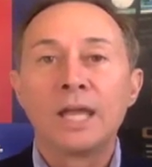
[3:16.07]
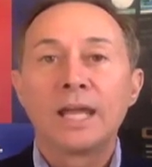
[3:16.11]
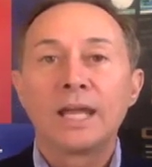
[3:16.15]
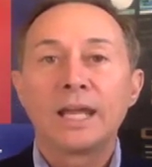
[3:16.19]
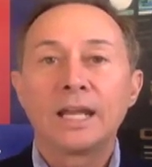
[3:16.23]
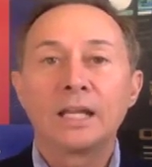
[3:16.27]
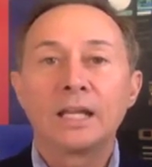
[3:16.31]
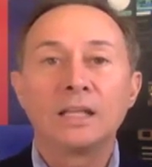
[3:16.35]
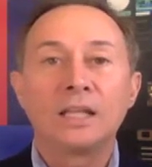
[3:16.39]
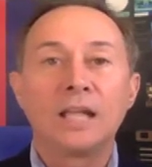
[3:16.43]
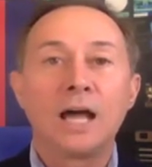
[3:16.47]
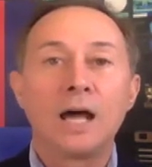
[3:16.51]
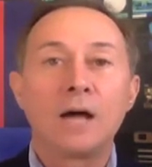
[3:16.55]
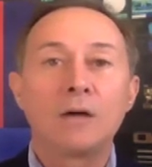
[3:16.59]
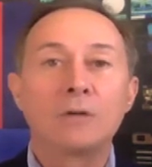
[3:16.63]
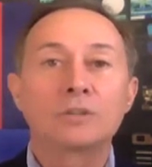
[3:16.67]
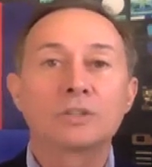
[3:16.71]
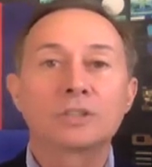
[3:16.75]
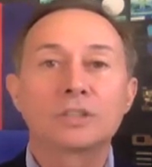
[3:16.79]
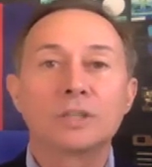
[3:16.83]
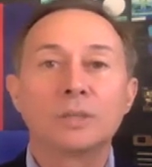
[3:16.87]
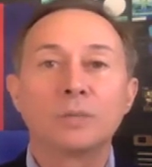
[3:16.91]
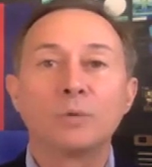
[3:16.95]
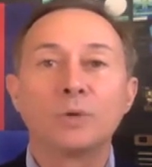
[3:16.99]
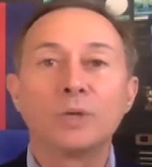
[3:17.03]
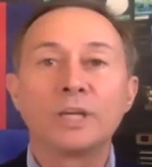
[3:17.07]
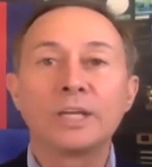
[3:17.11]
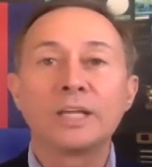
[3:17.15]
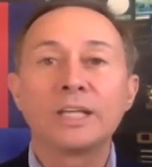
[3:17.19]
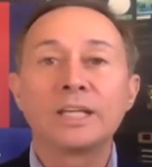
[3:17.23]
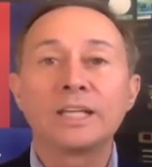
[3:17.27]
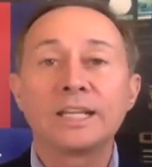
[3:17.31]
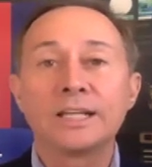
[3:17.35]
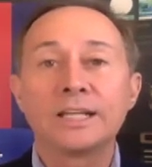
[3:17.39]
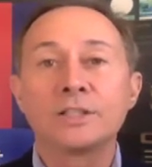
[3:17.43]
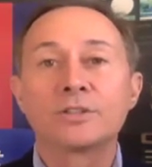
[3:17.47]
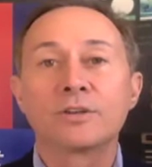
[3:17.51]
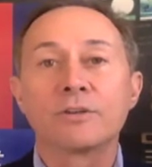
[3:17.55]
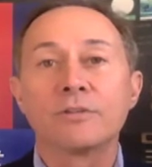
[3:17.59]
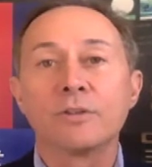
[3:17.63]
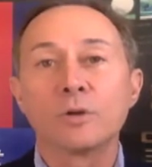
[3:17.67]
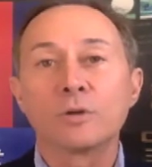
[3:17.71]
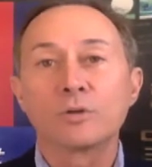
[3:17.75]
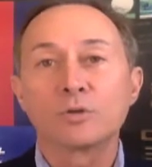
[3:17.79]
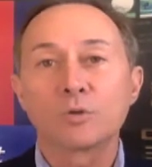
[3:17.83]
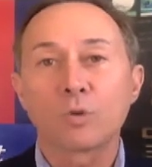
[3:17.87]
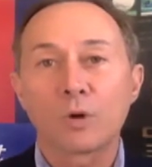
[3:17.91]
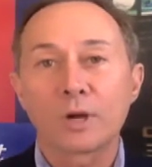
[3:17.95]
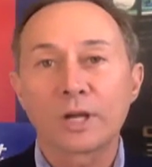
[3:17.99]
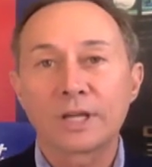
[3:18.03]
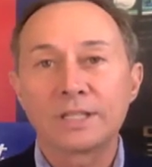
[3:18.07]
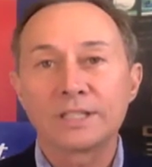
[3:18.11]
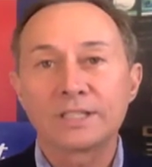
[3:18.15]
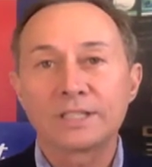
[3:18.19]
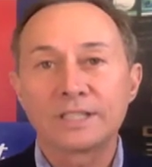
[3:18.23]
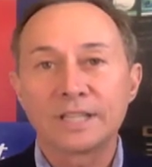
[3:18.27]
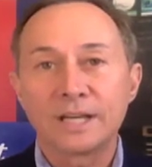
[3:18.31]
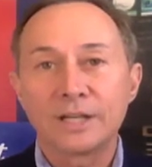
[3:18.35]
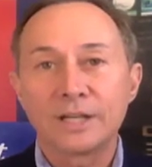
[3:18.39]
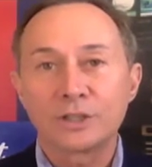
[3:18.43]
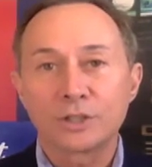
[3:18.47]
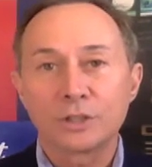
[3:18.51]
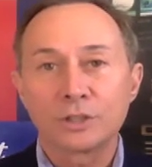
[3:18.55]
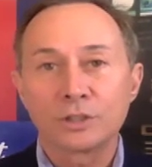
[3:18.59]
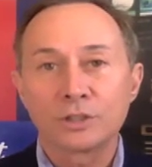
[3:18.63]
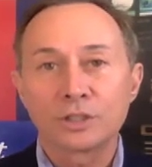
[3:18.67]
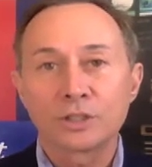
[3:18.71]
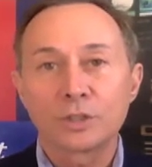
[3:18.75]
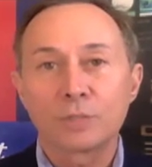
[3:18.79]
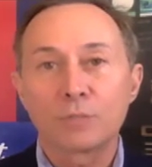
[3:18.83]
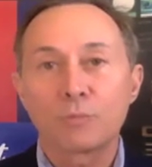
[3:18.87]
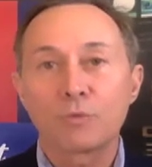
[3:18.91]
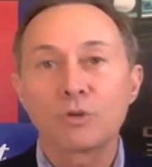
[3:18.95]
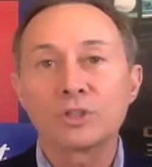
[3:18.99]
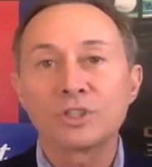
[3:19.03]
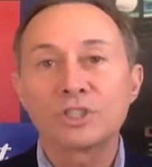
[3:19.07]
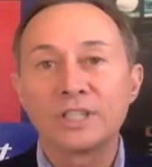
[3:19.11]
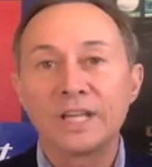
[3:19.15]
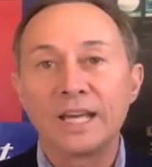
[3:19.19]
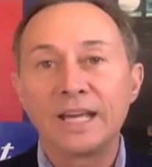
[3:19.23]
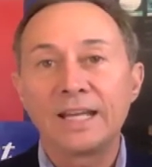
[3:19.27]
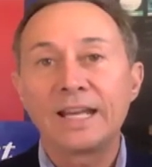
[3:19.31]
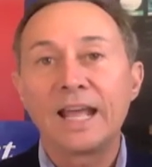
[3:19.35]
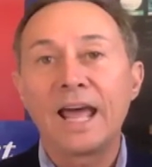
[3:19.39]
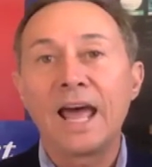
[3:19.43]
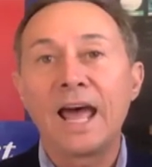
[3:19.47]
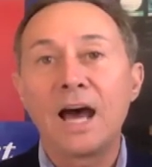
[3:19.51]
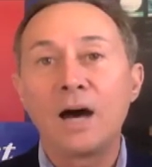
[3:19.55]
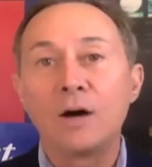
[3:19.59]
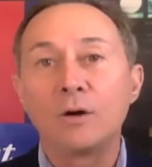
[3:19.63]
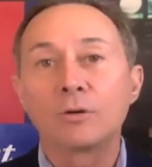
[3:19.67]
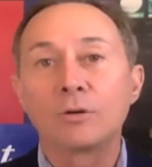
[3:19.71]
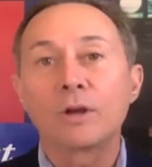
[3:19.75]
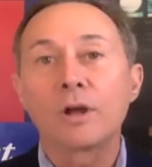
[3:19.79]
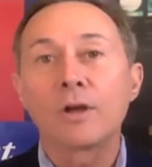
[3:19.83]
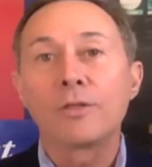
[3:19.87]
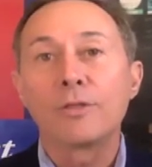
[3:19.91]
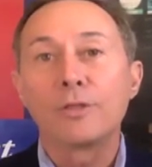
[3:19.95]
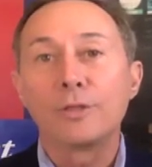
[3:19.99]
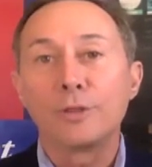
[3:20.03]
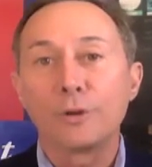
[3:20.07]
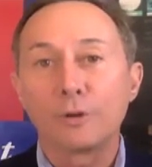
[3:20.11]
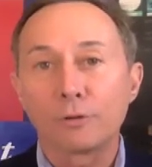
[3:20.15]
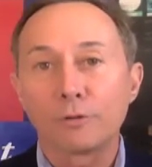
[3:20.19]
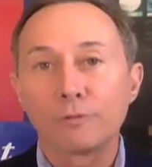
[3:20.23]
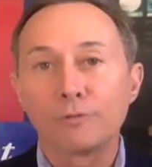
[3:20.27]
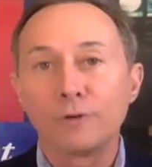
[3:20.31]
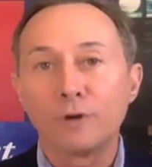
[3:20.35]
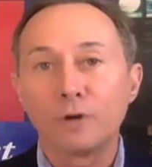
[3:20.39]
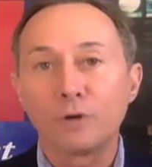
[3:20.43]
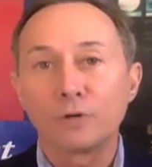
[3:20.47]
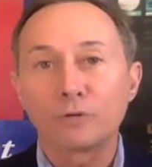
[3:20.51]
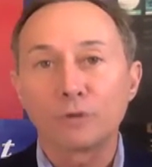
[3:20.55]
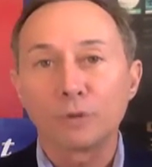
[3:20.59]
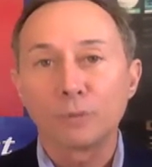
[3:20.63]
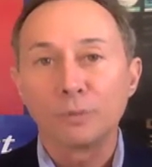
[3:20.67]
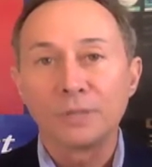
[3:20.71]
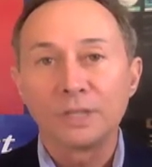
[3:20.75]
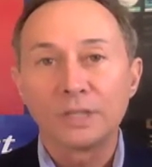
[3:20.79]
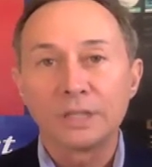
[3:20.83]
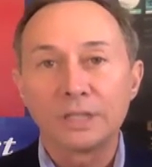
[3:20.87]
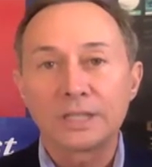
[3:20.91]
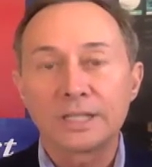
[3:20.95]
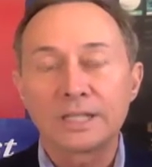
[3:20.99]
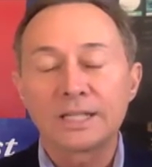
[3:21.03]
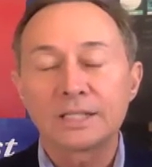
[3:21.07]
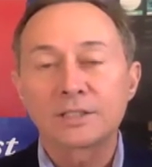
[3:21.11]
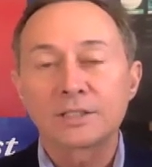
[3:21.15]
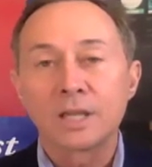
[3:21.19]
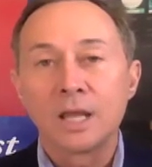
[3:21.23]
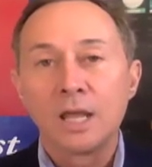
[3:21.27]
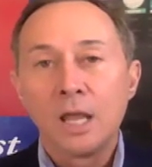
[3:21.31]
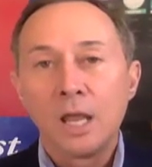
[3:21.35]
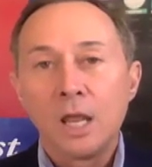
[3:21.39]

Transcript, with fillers: and allow someone in each of those organizations to present out their vulnerabilities.